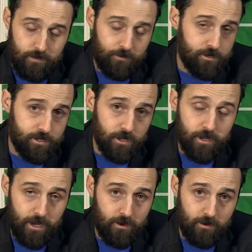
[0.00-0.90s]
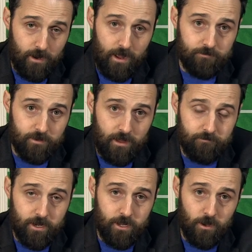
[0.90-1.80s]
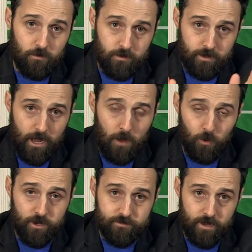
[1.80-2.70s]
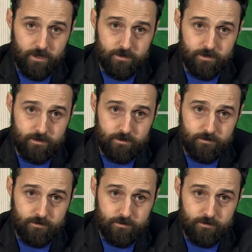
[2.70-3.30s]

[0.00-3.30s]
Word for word: If you're still here after that video, Cowboys fans,